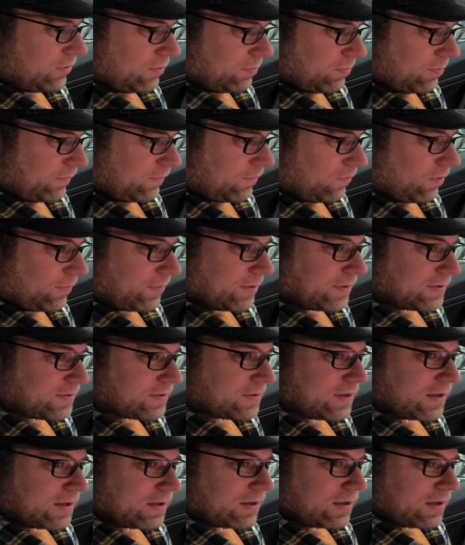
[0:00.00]
your performance
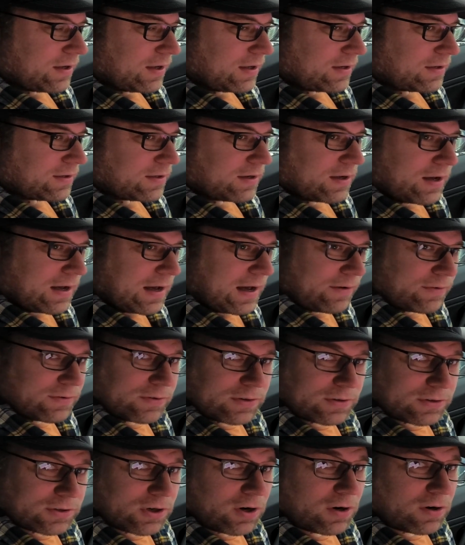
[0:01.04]
and how you
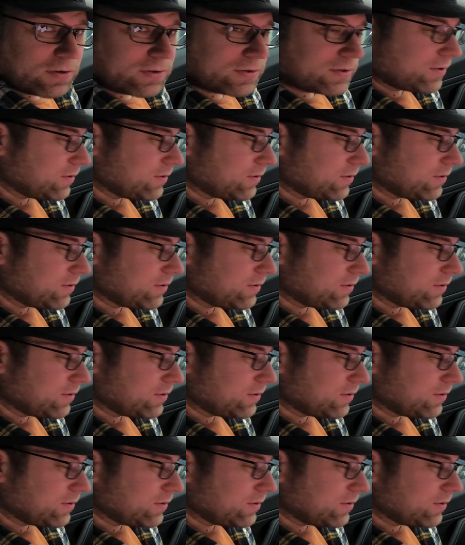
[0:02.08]
can charge